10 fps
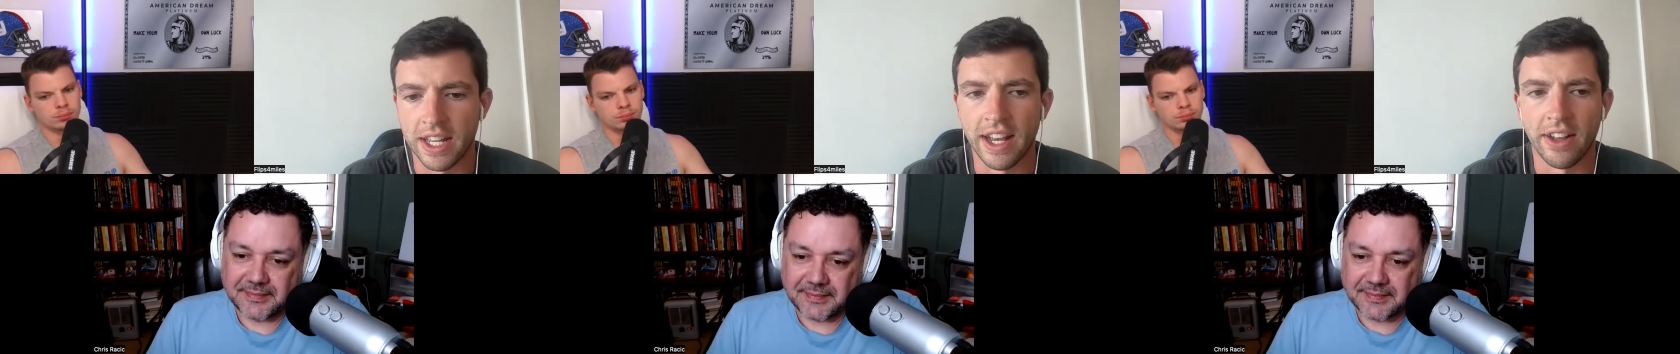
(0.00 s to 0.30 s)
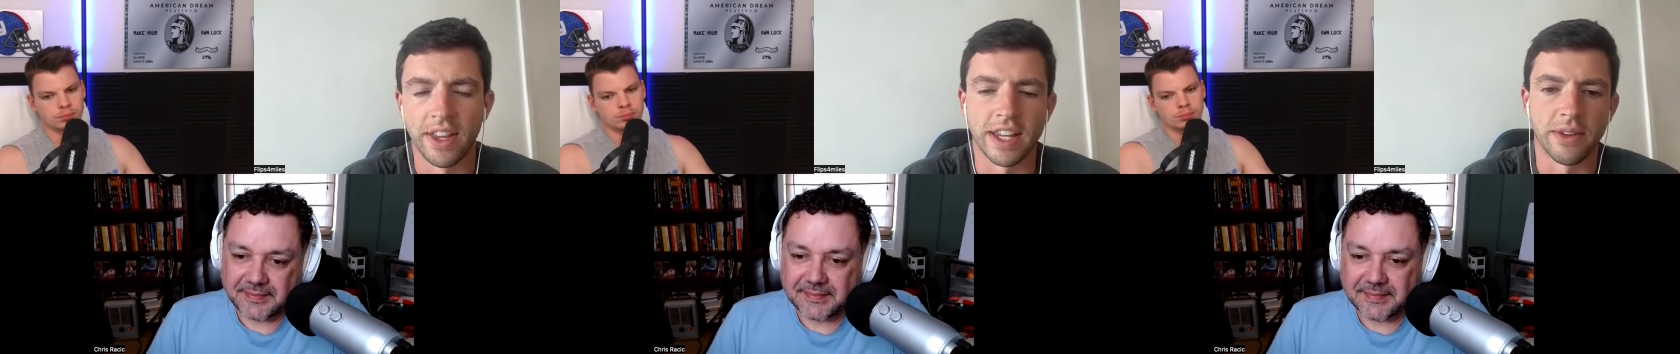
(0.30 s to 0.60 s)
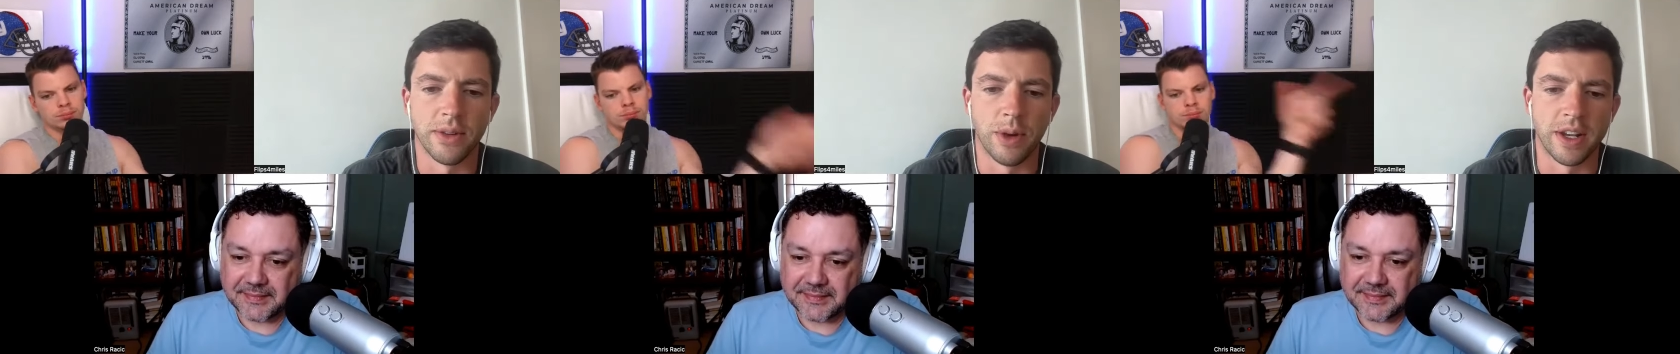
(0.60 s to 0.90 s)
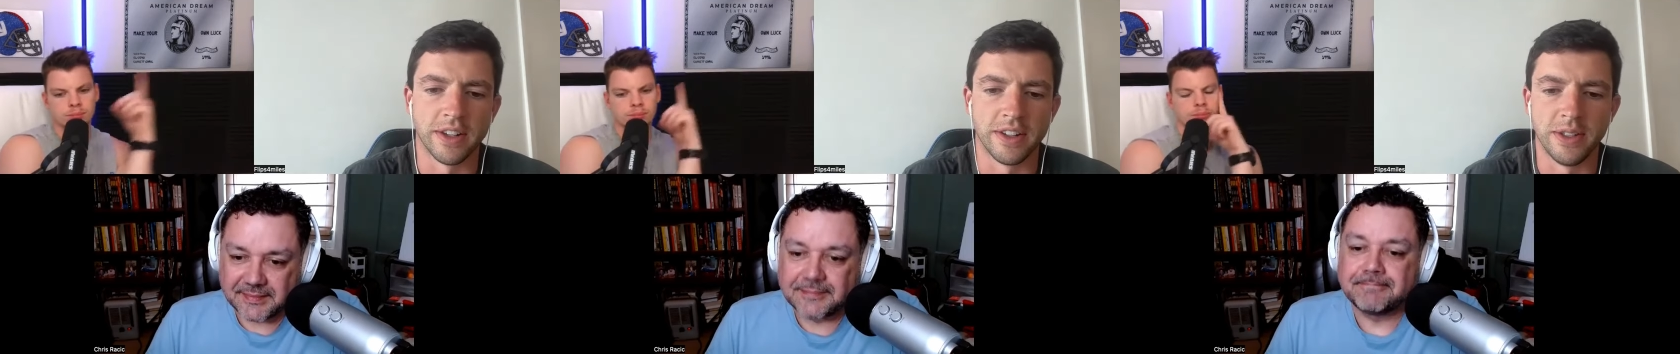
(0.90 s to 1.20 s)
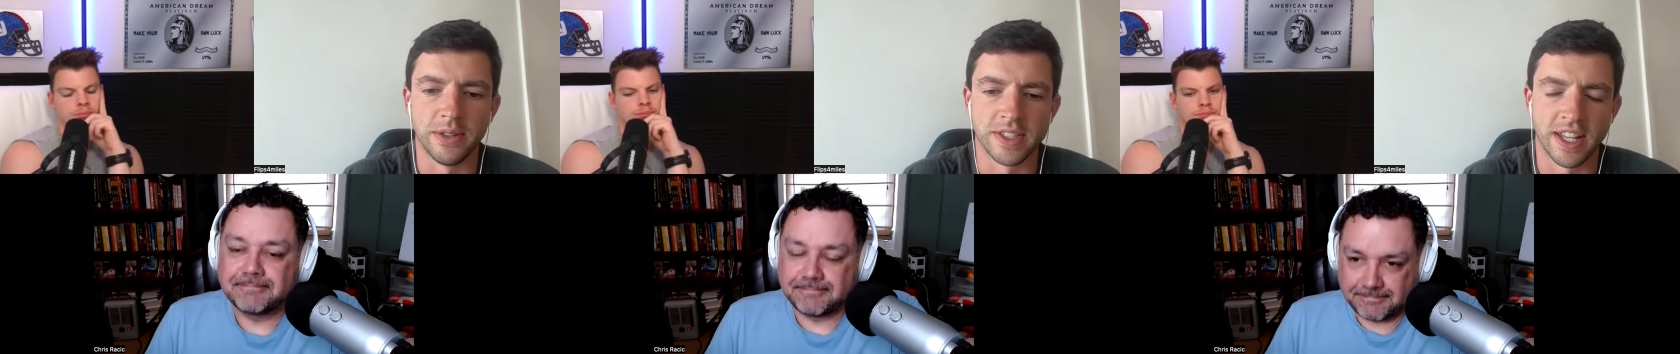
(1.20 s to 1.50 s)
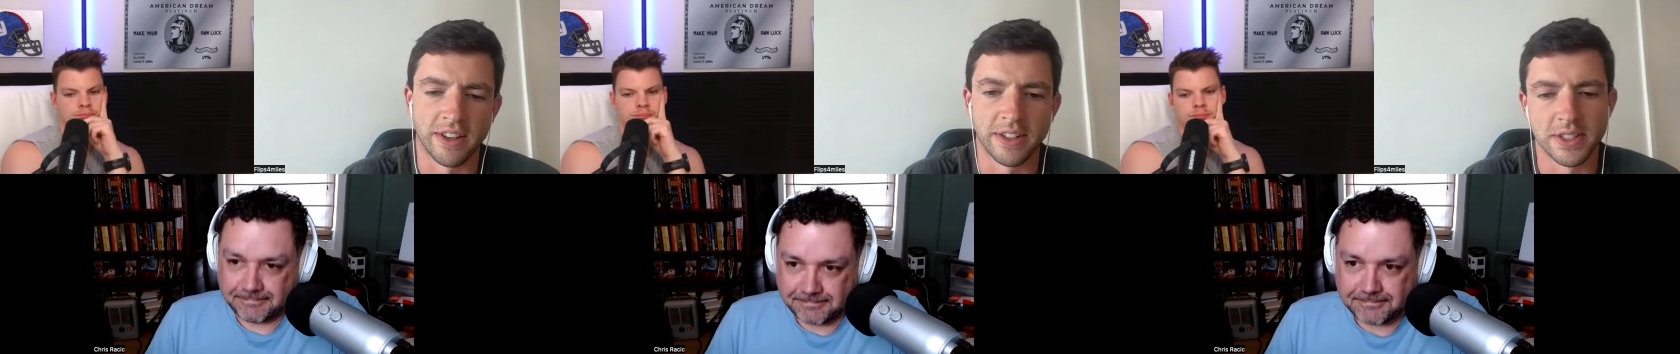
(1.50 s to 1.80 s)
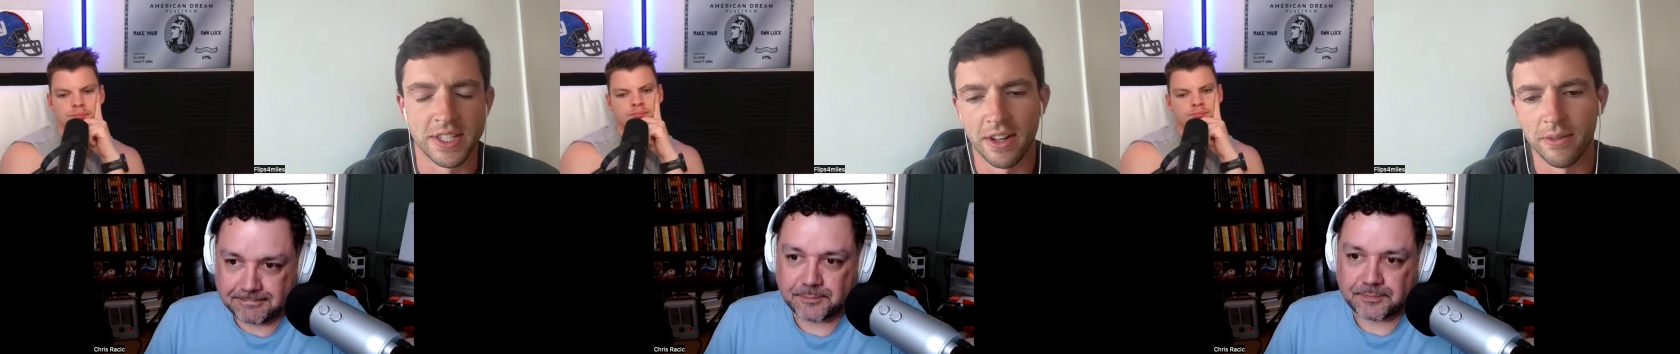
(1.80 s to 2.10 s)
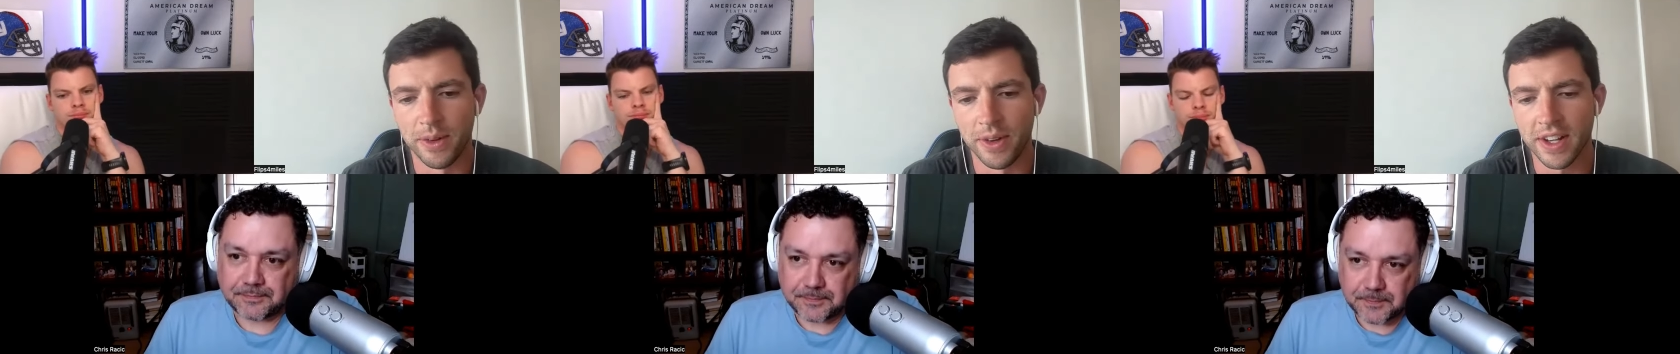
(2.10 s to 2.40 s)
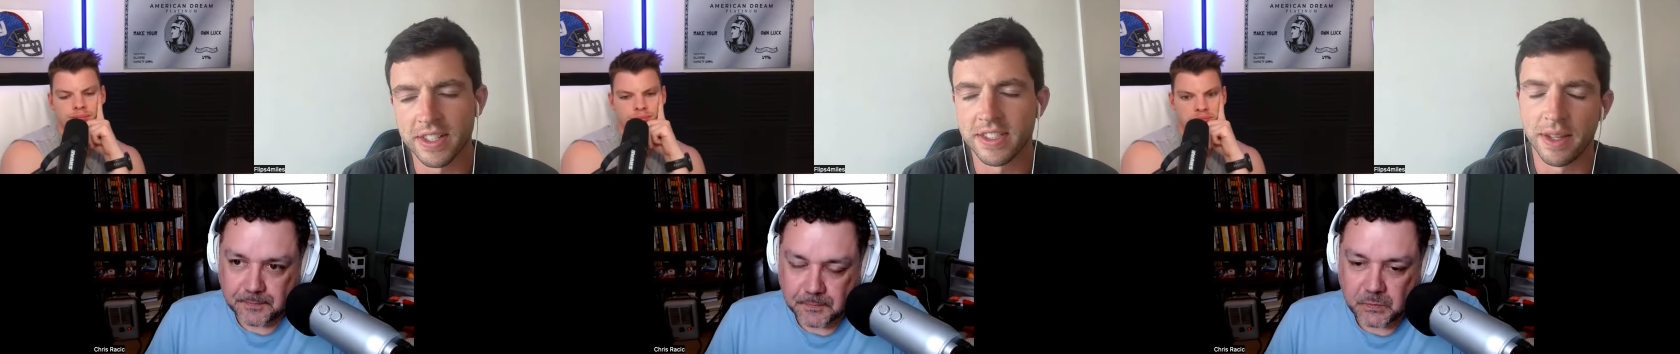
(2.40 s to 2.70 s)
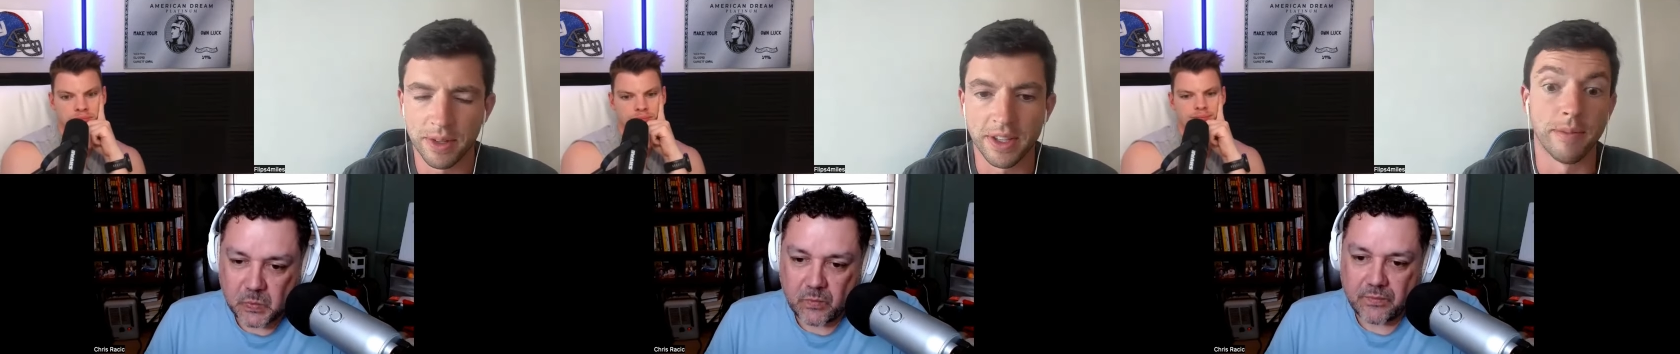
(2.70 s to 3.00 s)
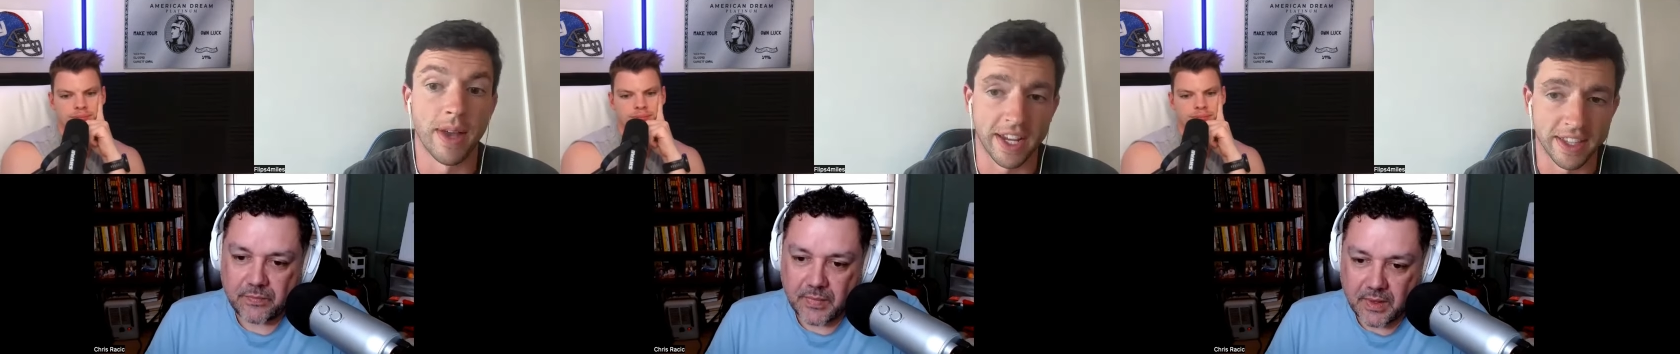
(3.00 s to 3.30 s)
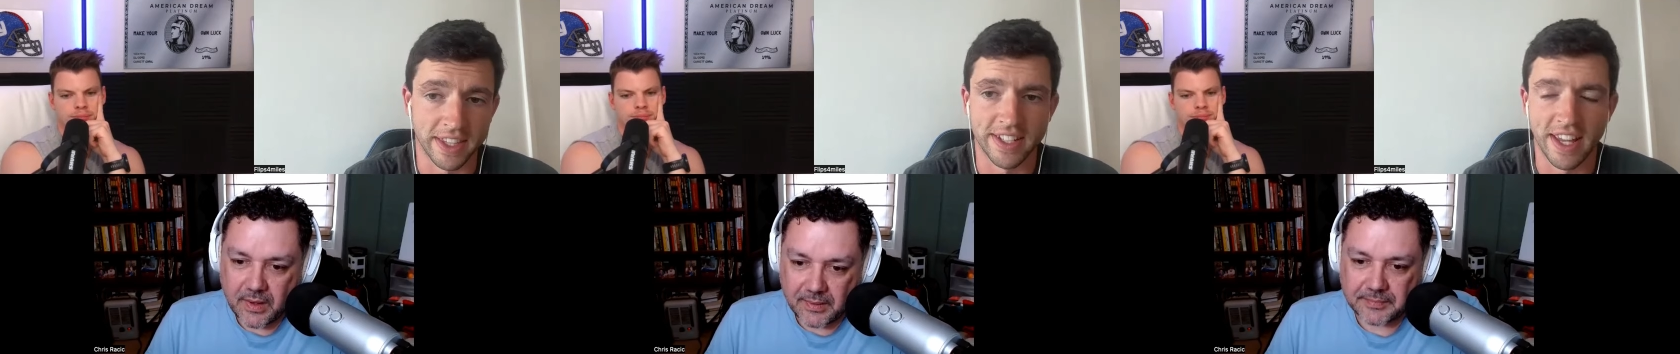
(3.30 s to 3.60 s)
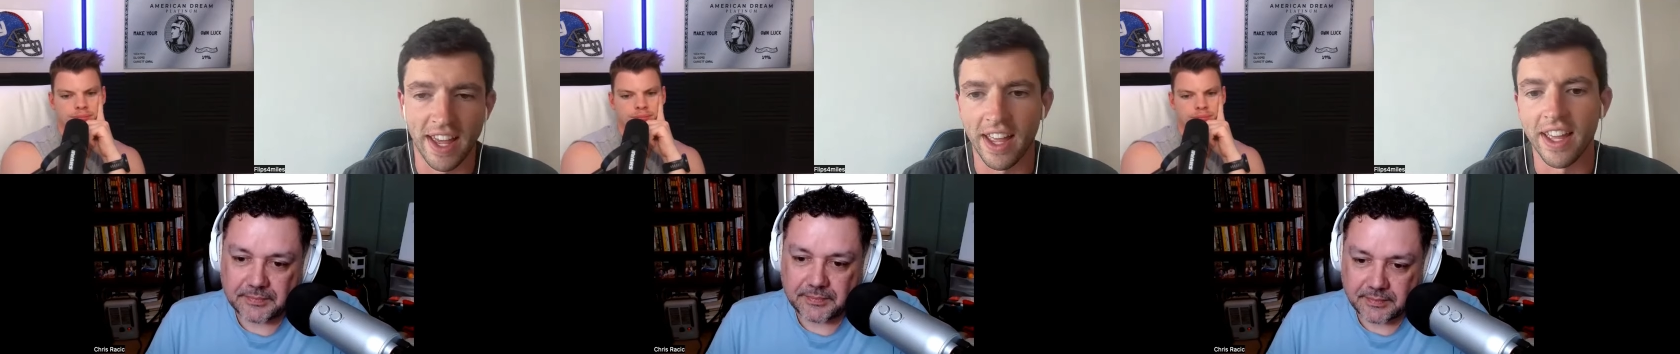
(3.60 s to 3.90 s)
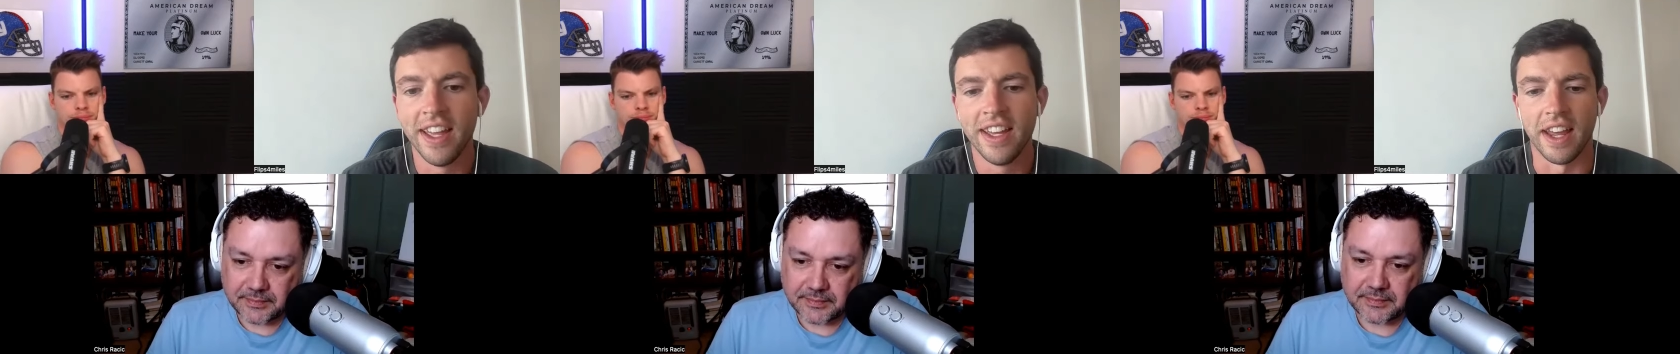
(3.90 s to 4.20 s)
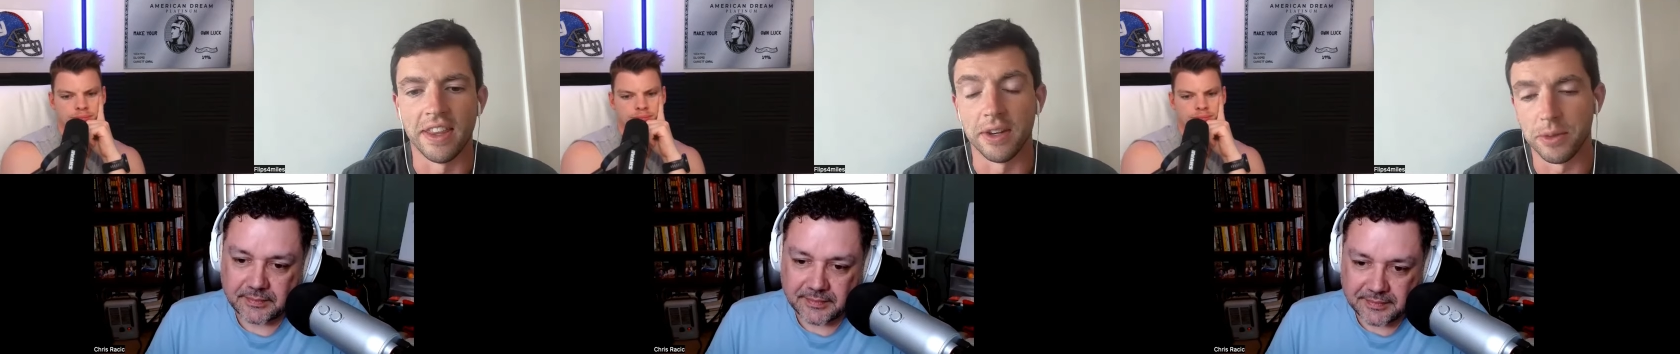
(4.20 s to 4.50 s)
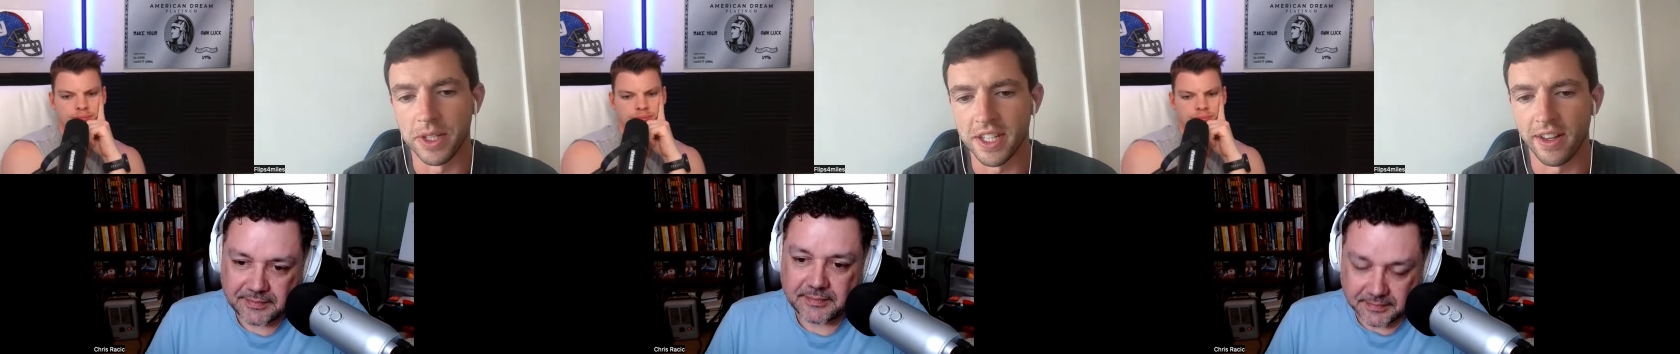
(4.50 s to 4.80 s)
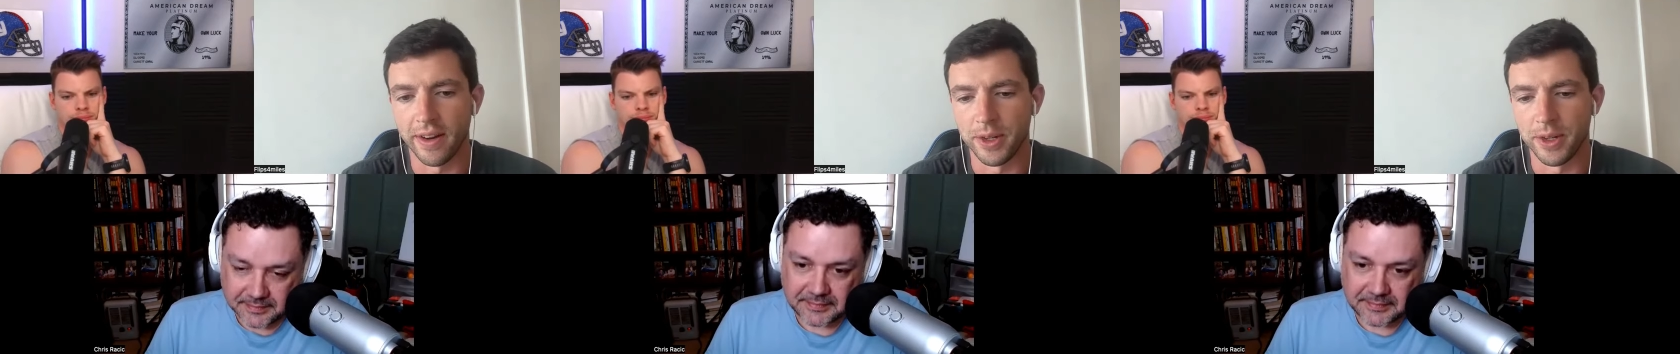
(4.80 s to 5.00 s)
Speaker 1: How like when you're a new seller, you sell books typically back in the day, and then retail mm-hmm.